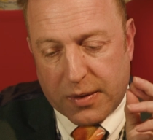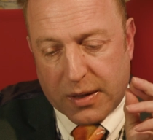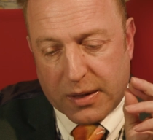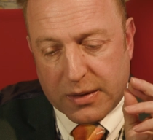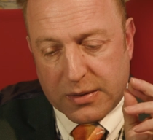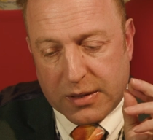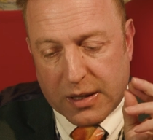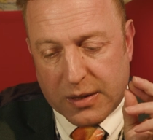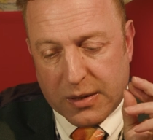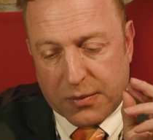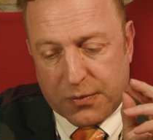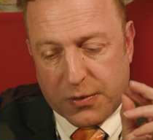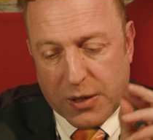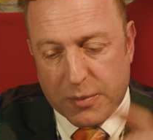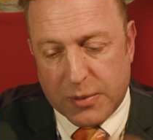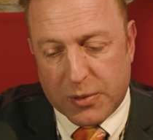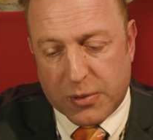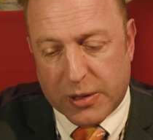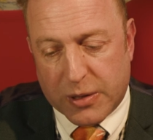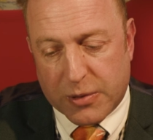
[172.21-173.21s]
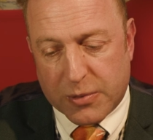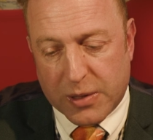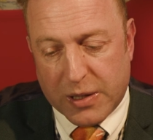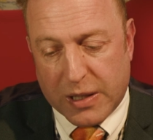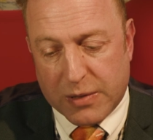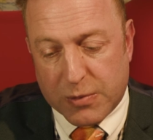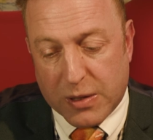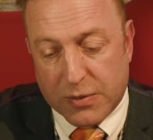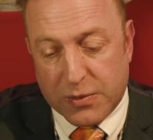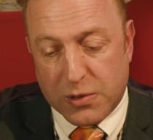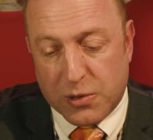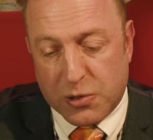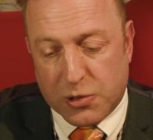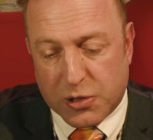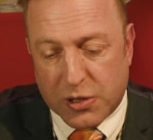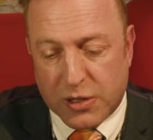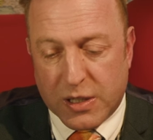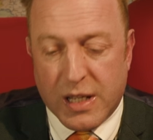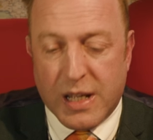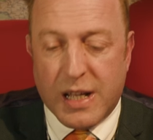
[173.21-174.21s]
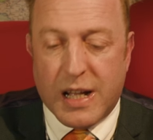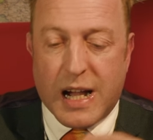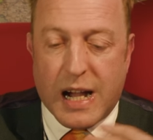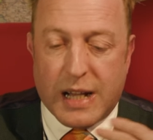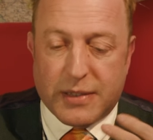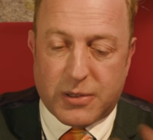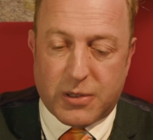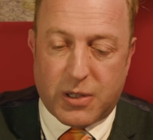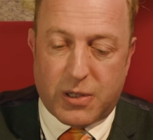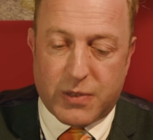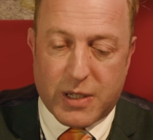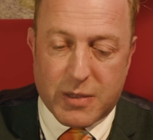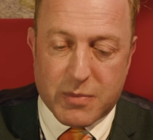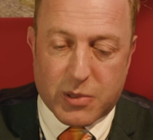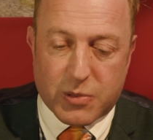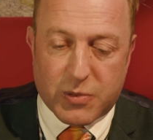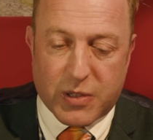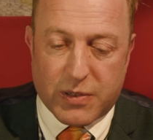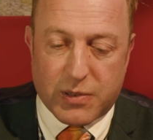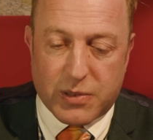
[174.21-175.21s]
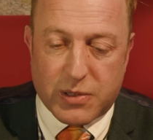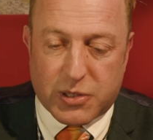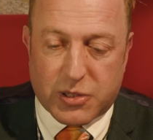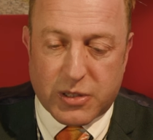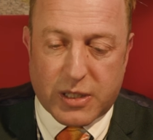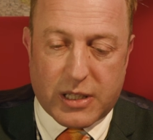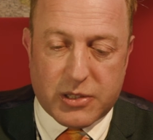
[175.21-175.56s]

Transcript: I said the February Revolution and the November Revolution.